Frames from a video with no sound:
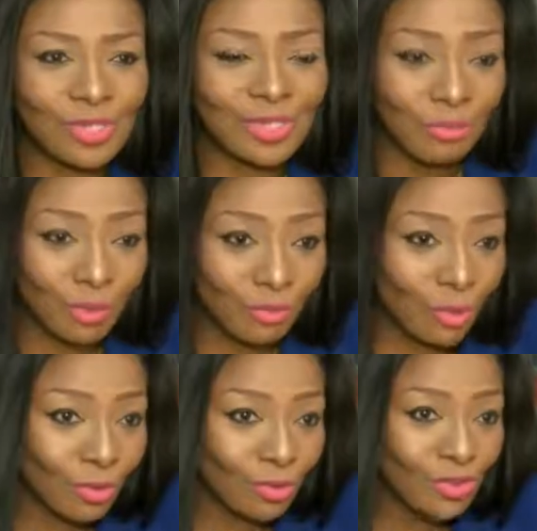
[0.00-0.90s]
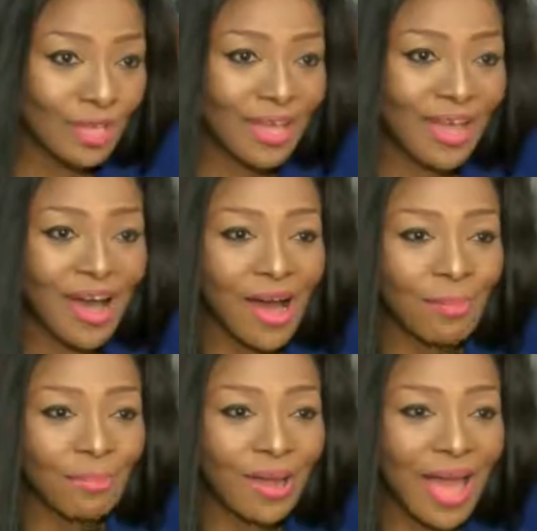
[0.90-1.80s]
assemble those
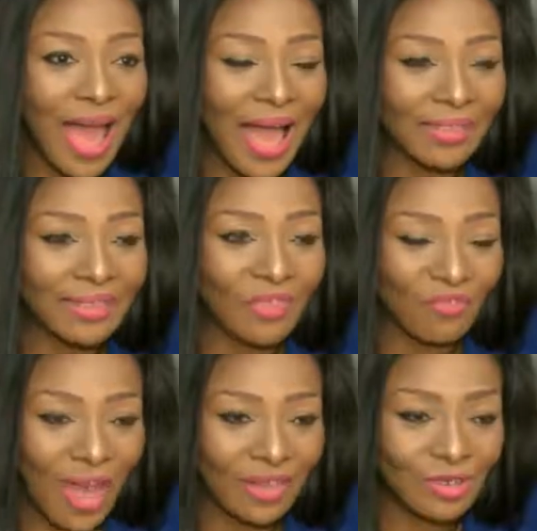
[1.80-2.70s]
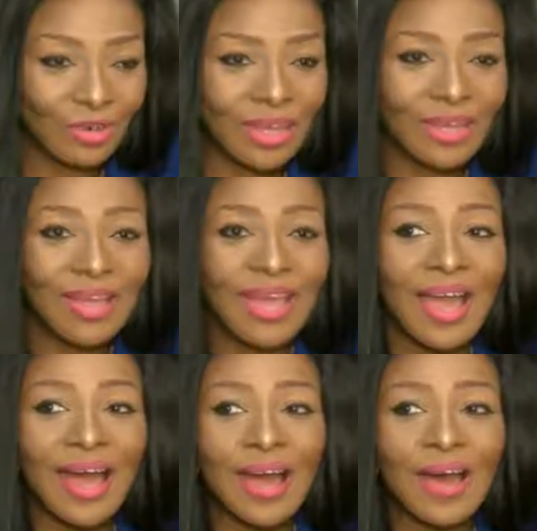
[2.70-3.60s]
at the factory.
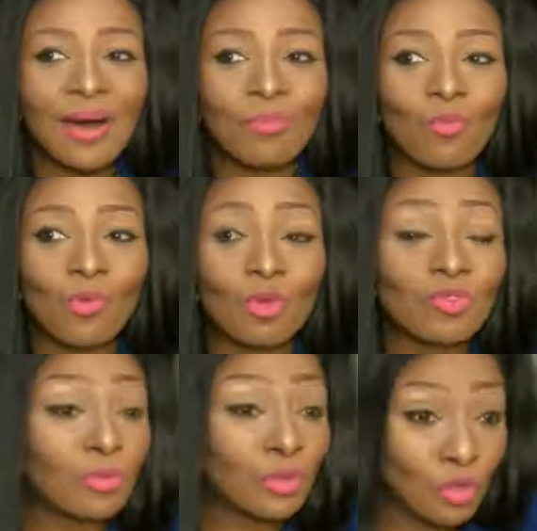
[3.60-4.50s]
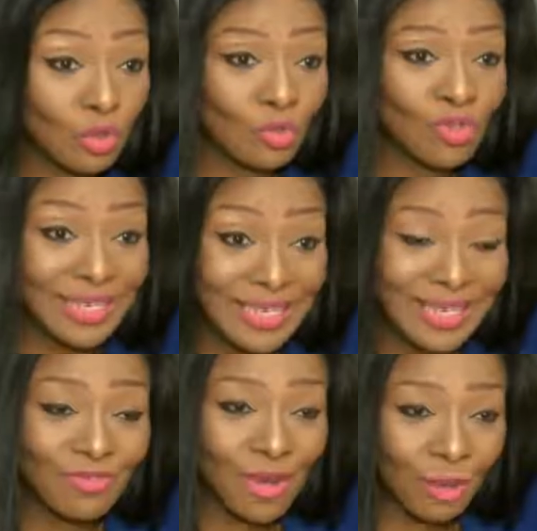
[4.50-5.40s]
We also produce
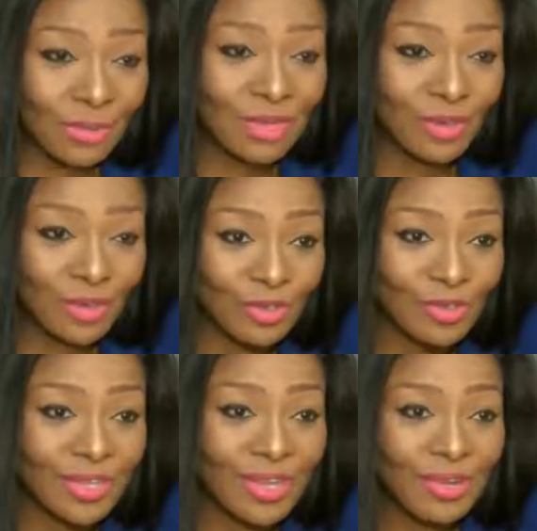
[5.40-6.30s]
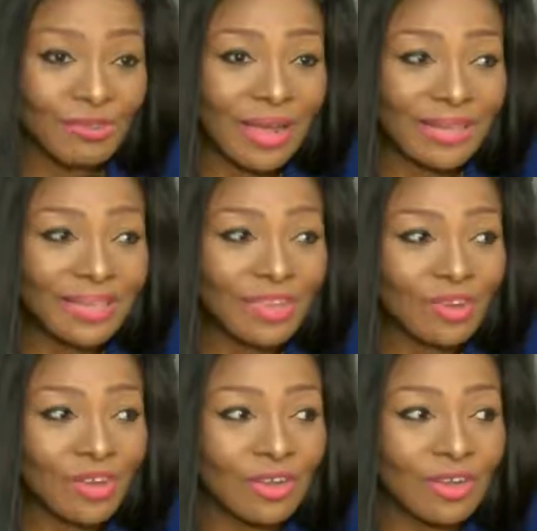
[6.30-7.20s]
DIN rail meters, right? These
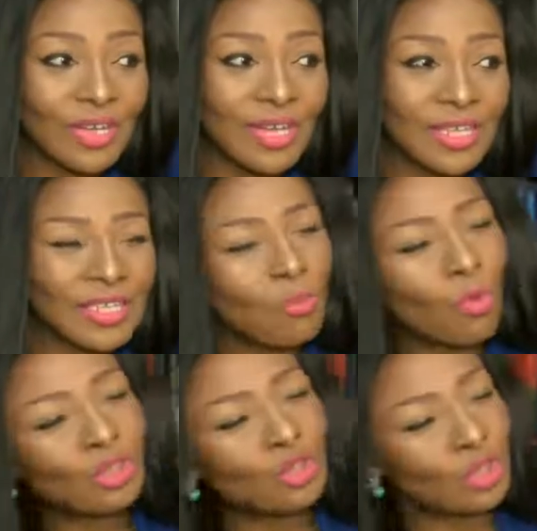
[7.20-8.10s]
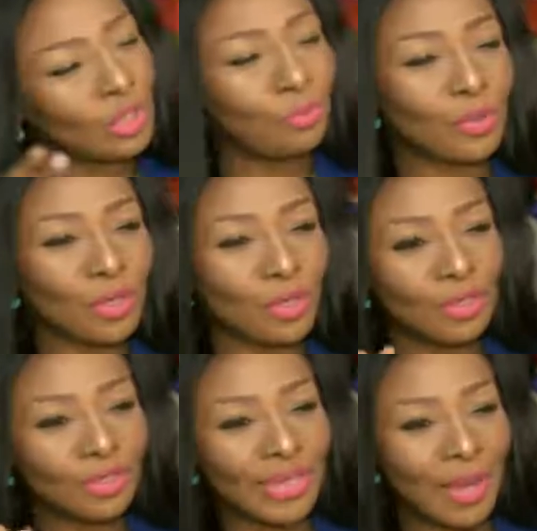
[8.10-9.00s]
are somewhat cheaper
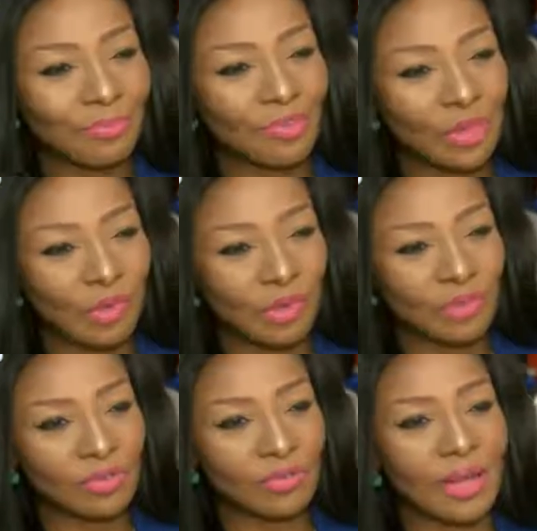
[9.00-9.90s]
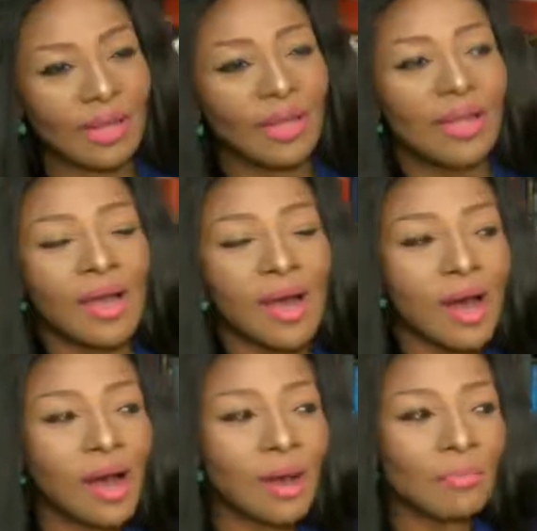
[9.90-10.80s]
types of meters, right?
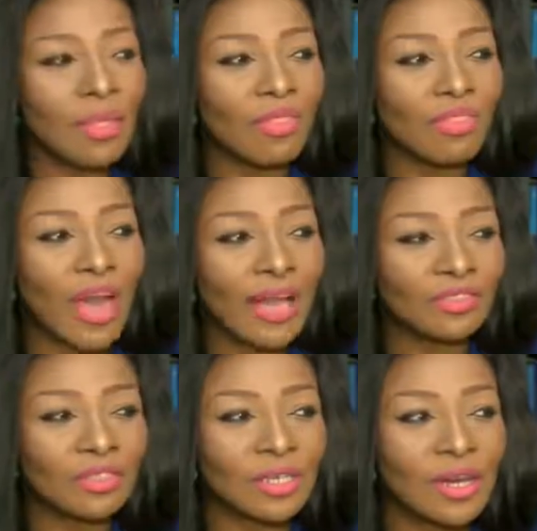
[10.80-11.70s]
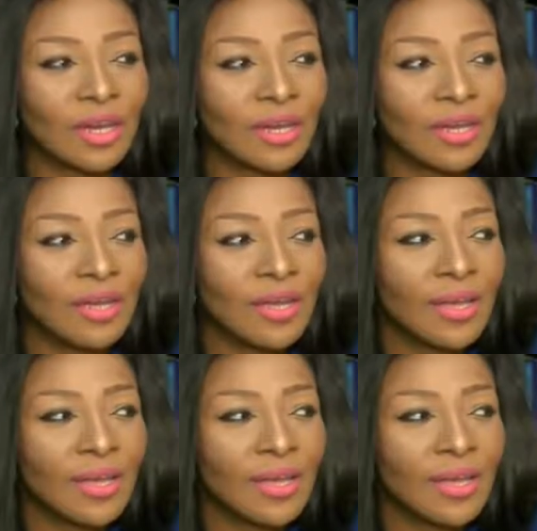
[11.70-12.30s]
That